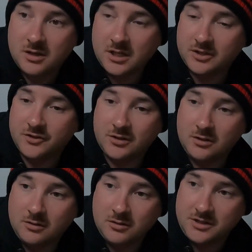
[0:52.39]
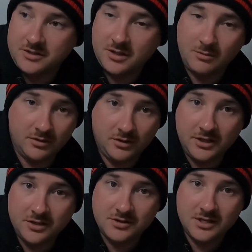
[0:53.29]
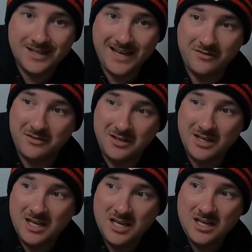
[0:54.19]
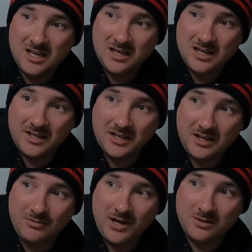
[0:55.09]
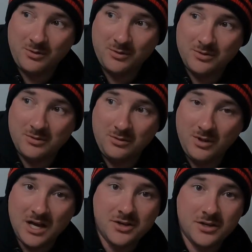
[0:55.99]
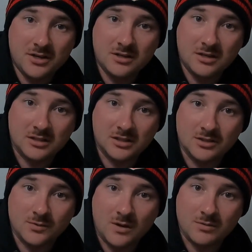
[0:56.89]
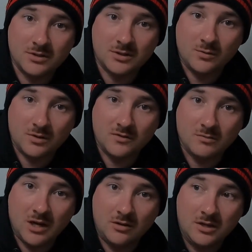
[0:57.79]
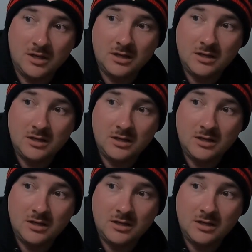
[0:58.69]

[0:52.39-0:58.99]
And so, because some of the leaders haven't, I think I ran them through last year and didn't swap a single one of them out.